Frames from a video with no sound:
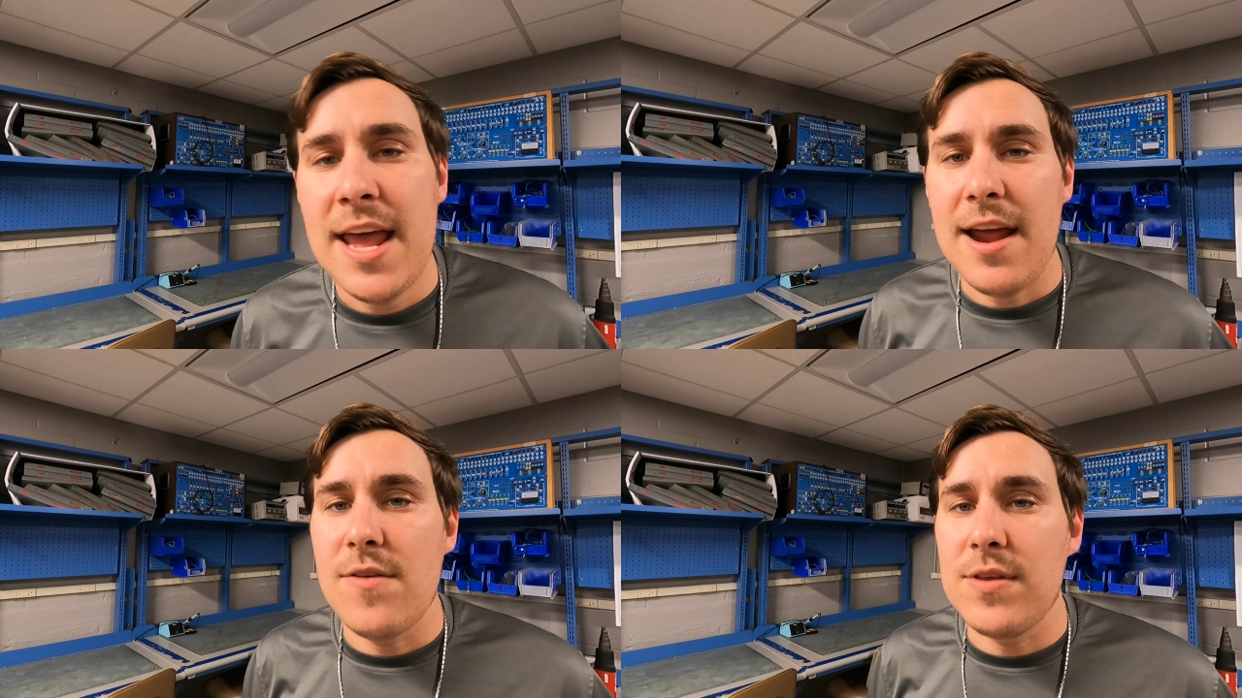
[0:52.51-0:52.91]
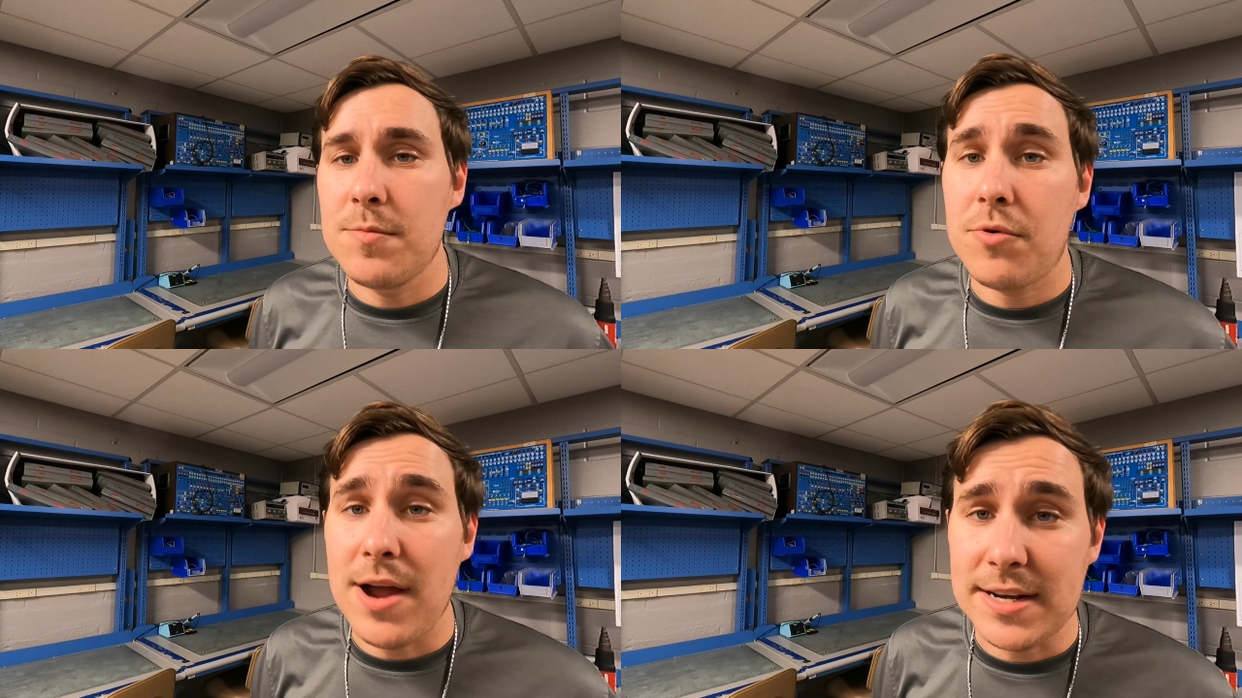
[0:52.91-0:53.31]
and
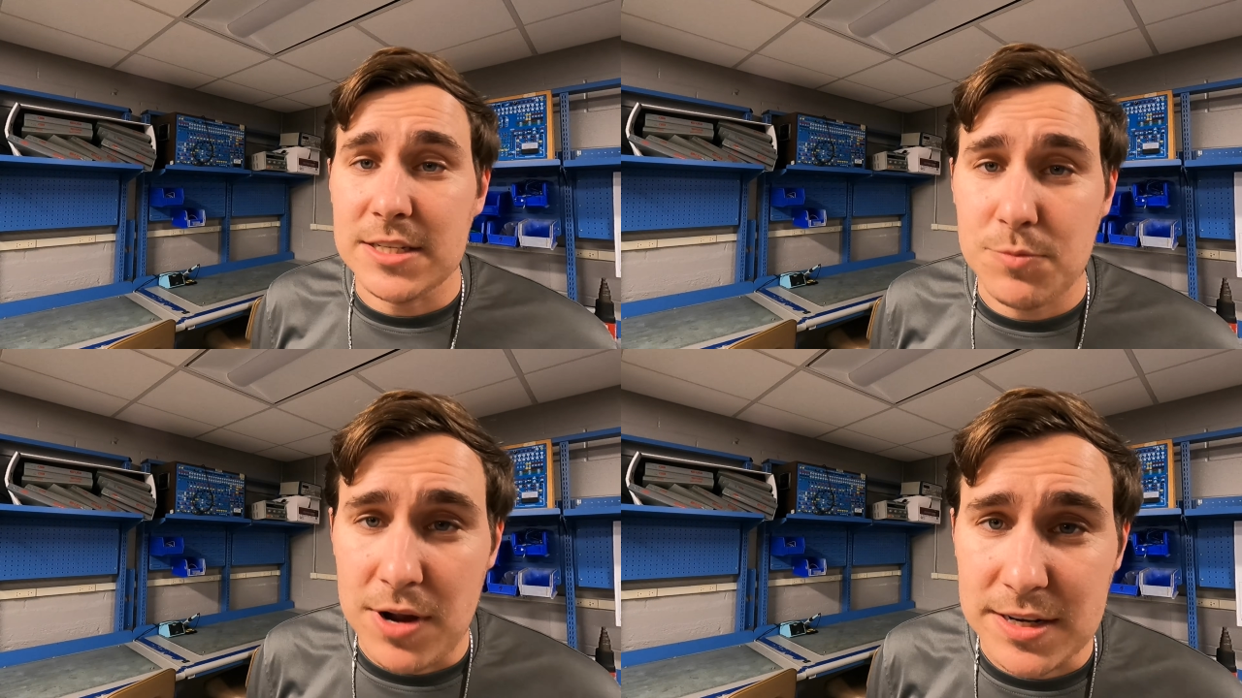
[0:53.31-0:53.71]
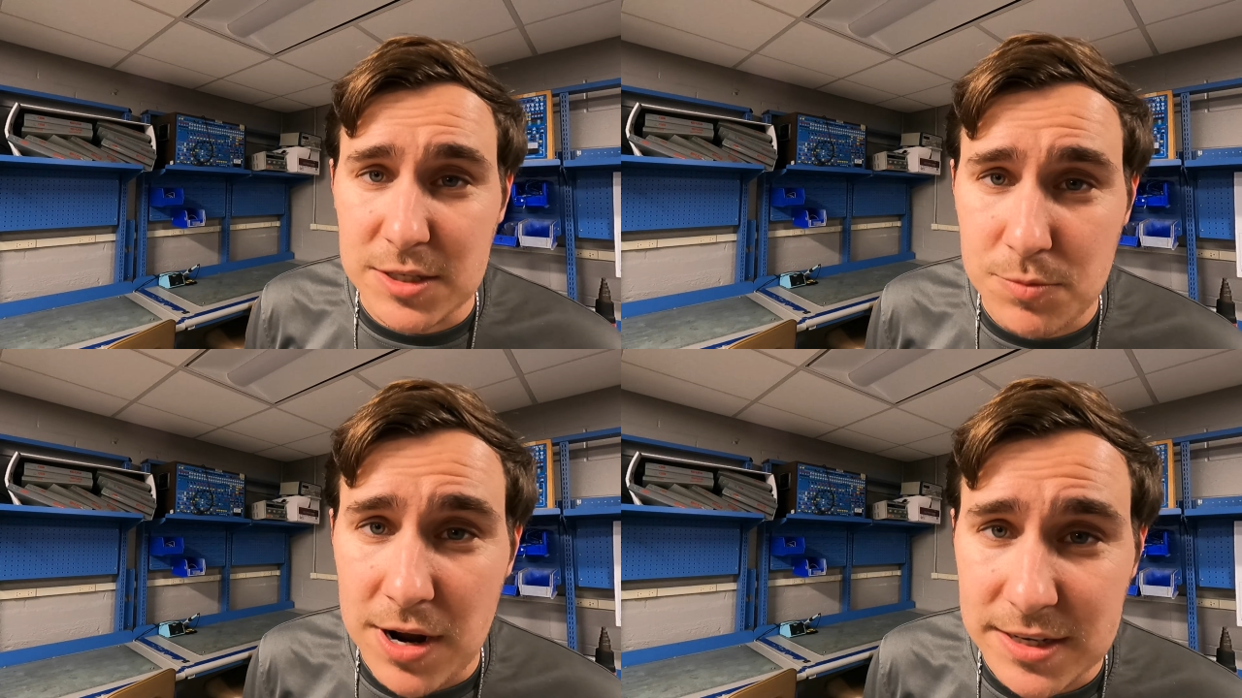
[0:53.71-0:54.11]
then practice,
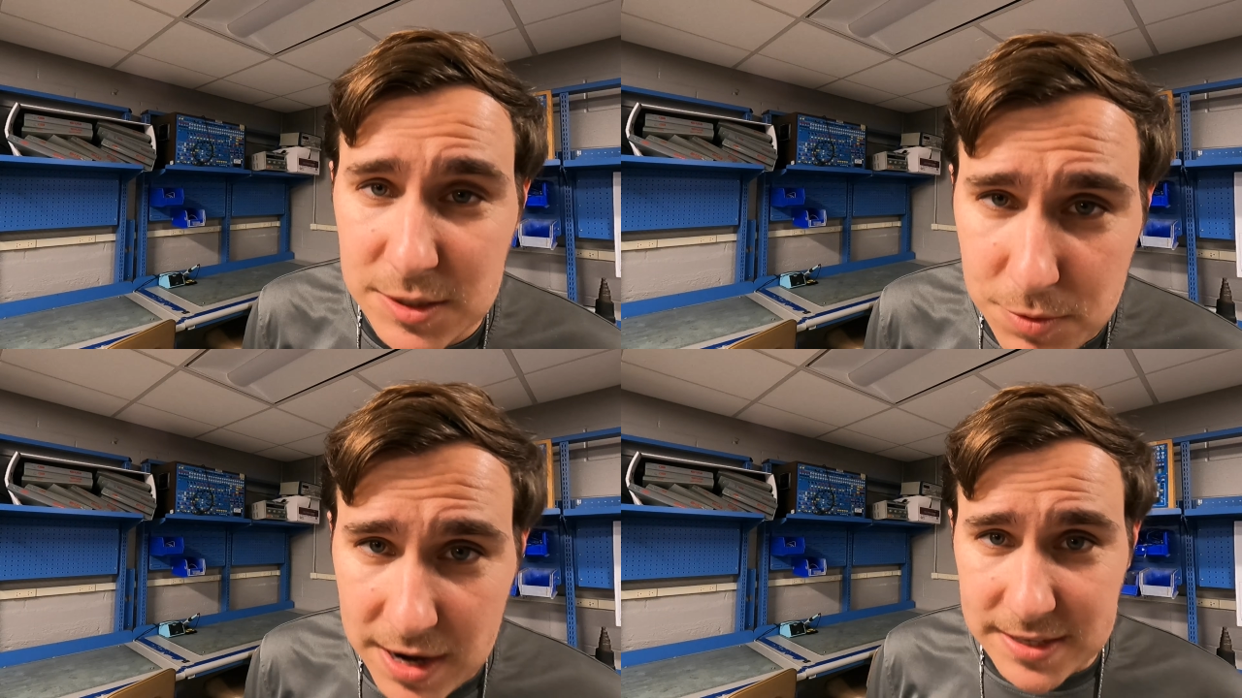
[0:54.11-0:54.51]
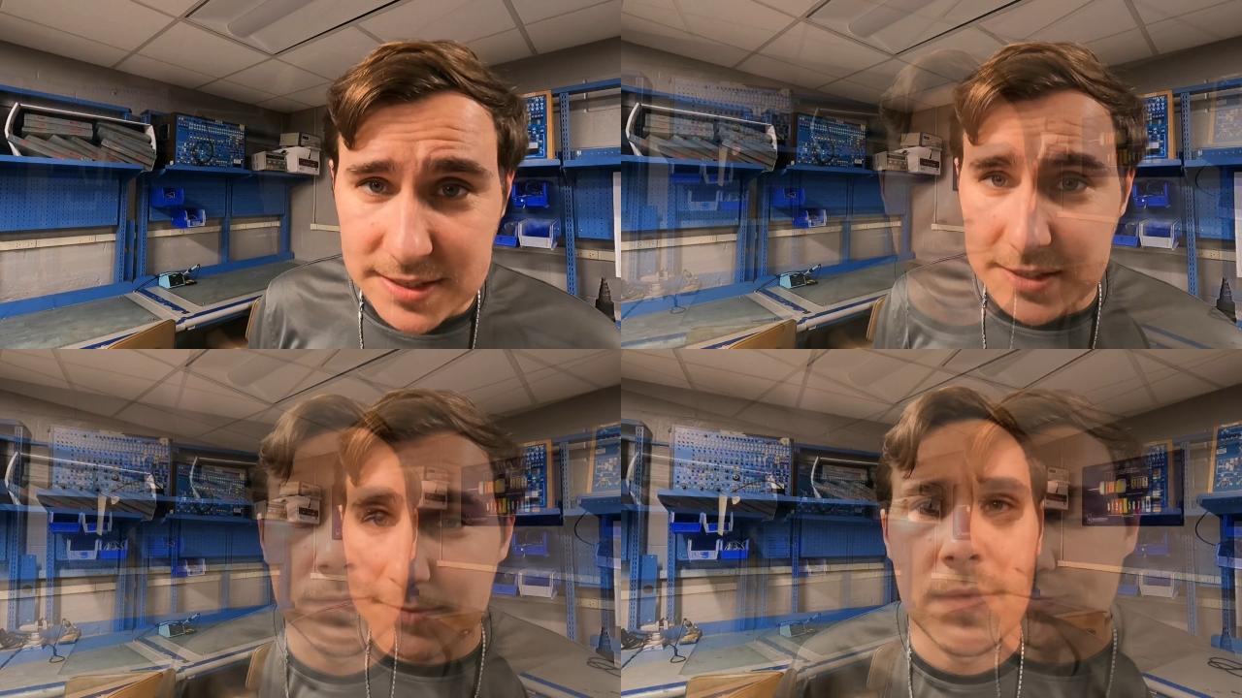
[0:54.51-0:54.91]
practice, practice,
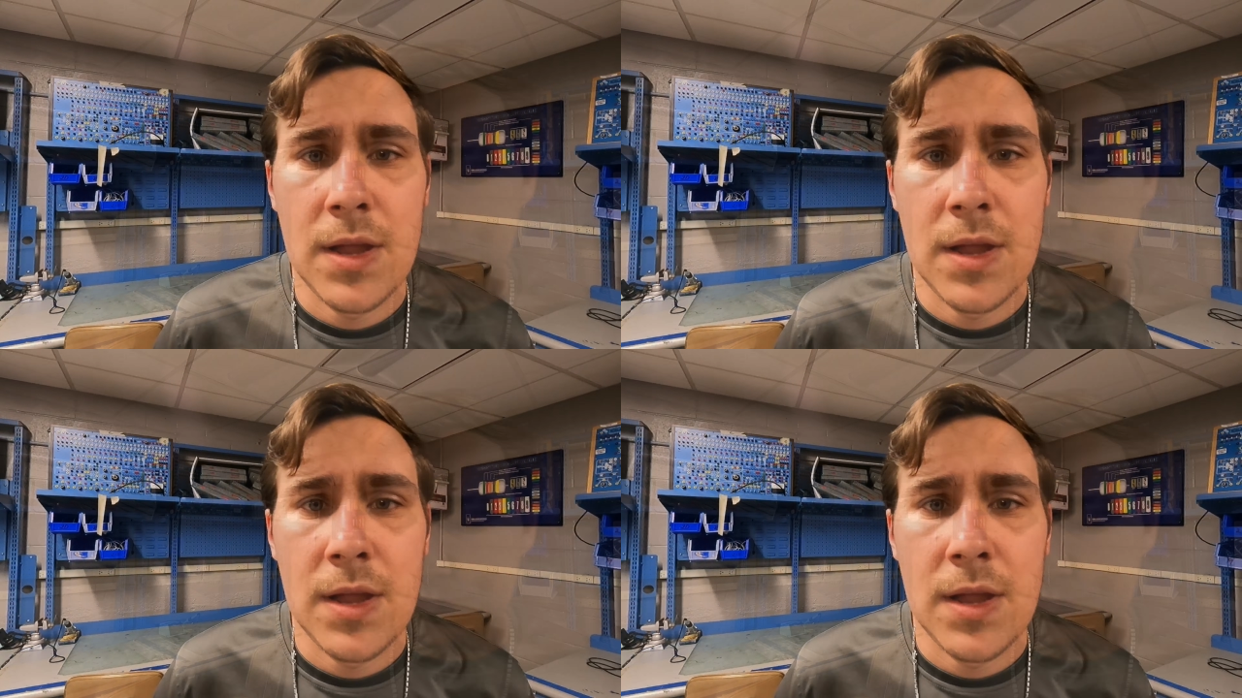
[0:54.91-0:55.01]
practice.